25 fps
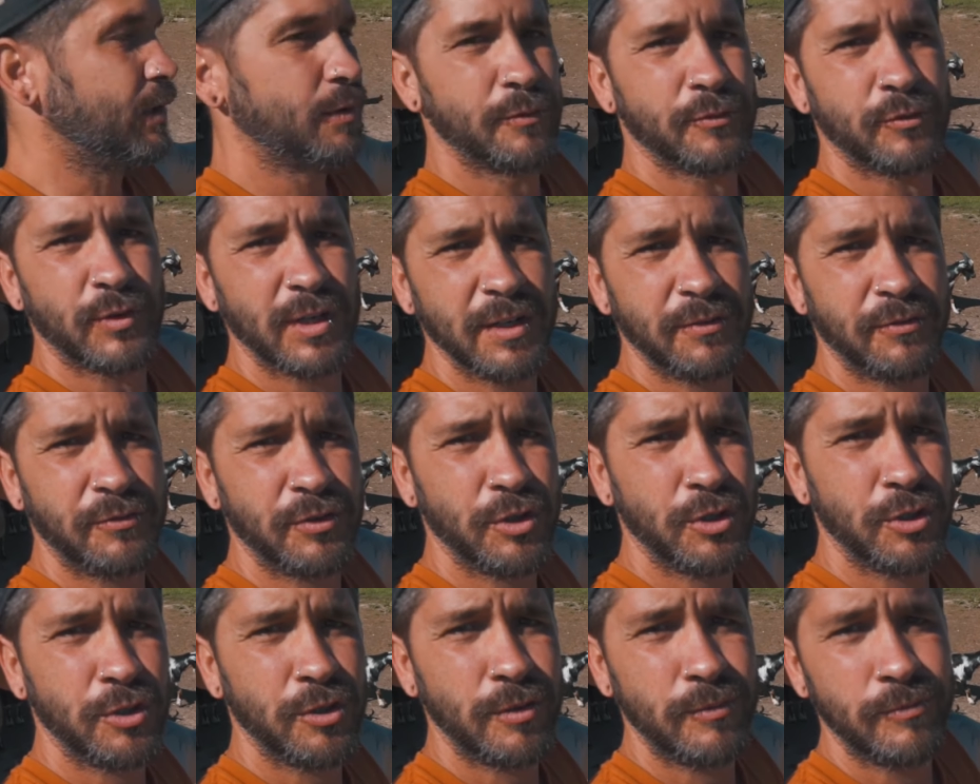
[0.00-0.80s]
Free
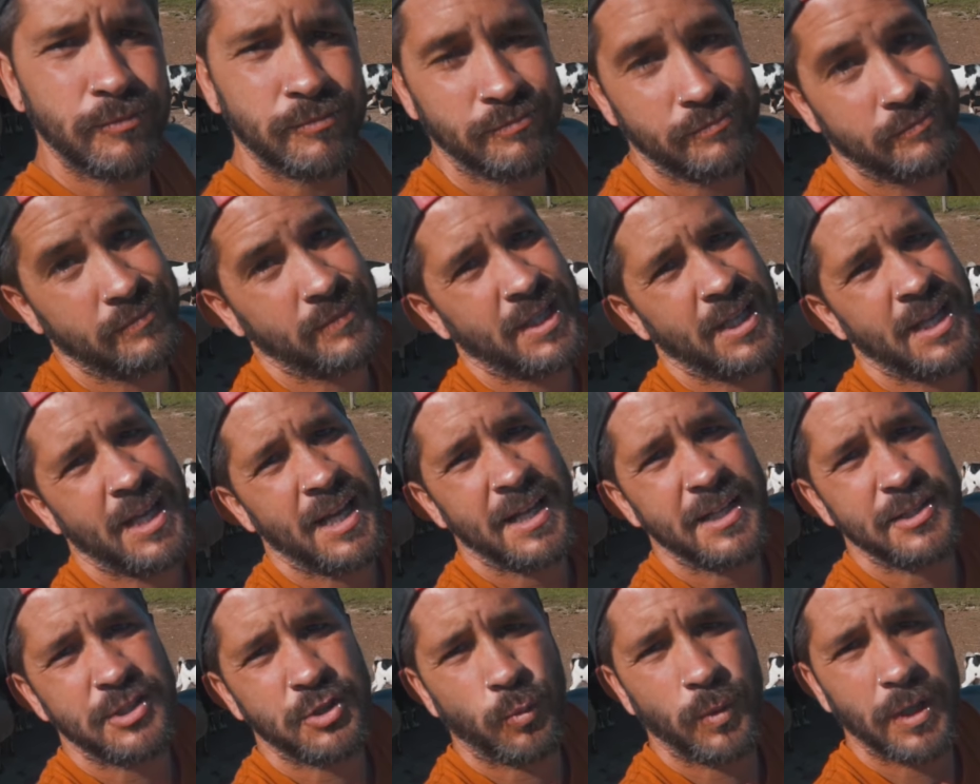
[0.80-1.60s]
food,
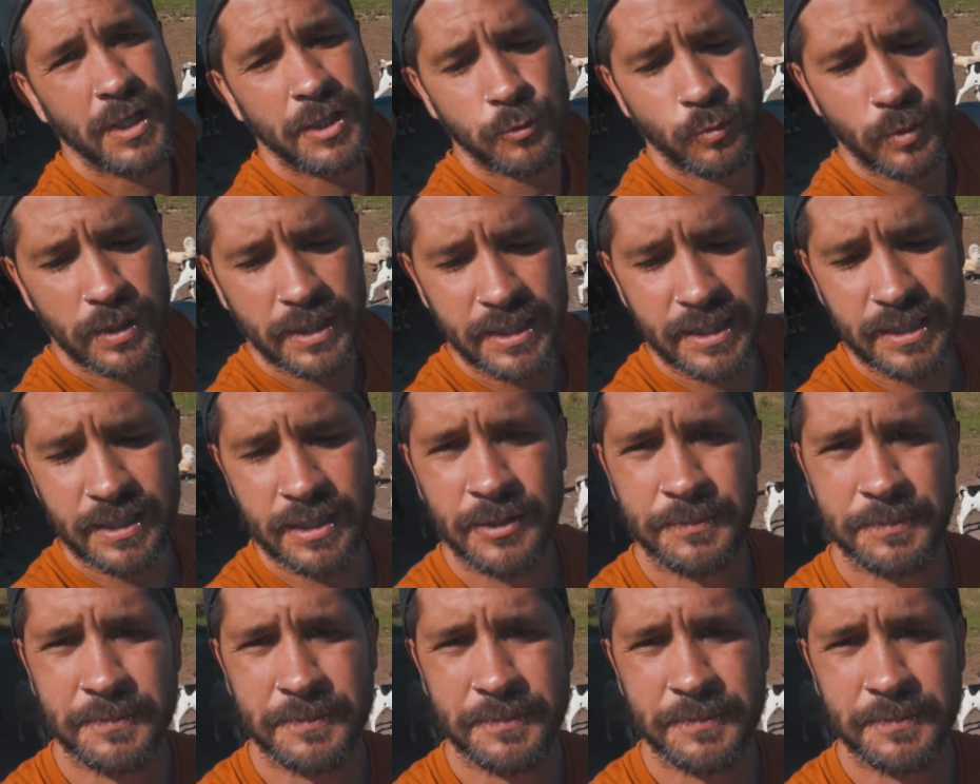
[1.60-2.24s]
it's a win-win.